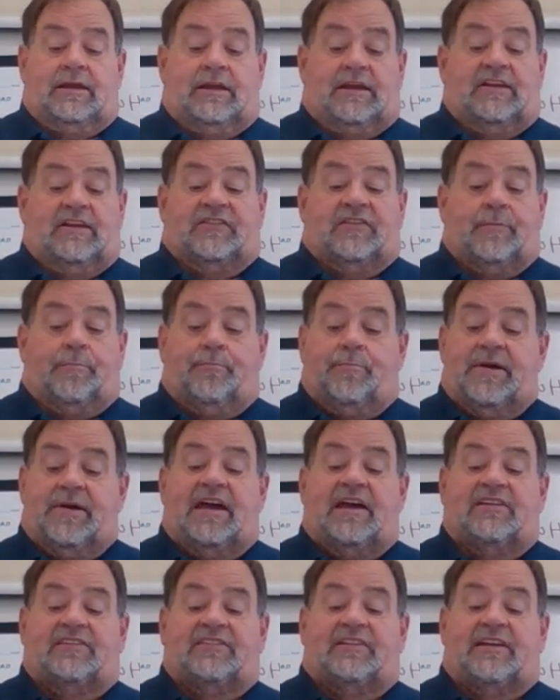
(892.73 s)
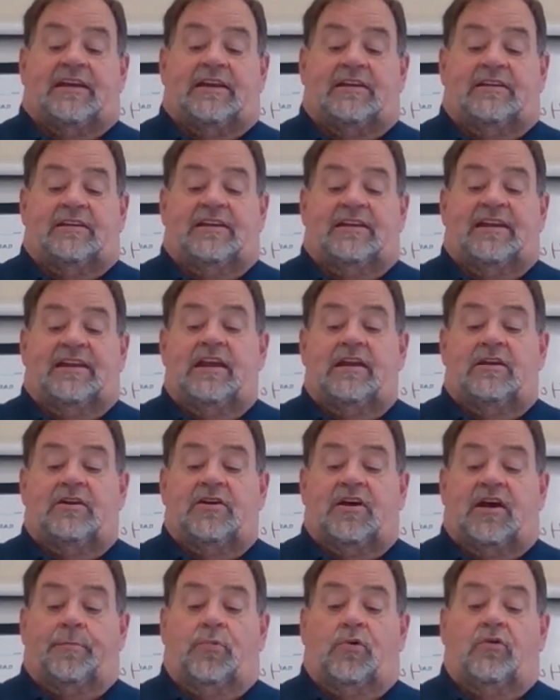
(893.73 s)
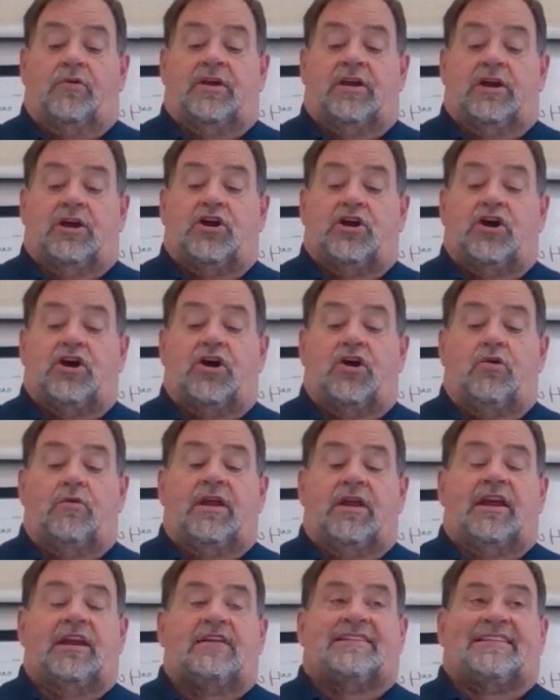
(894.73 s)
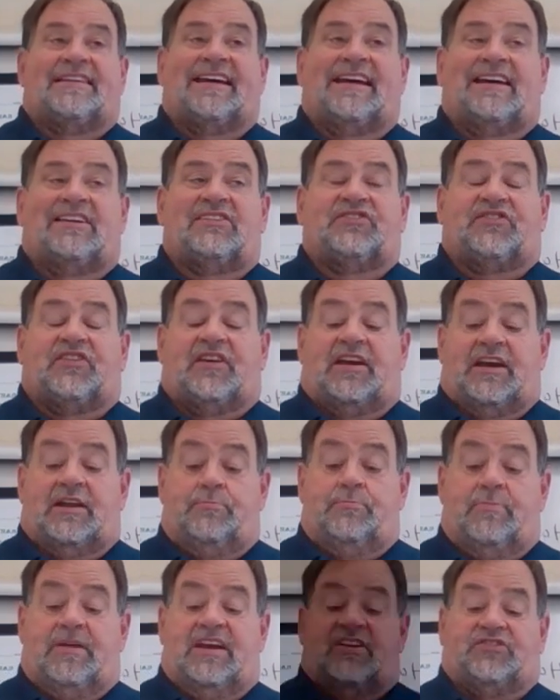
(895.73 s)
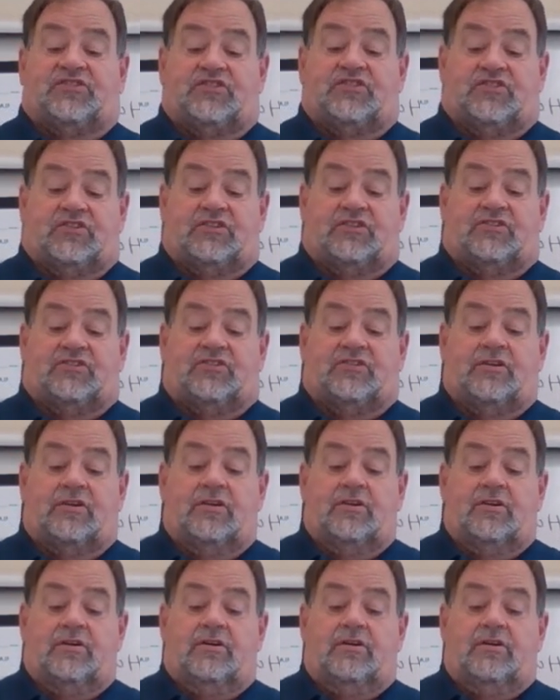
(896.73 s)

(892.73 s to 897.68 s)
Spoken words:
is the best at double encoding text and messages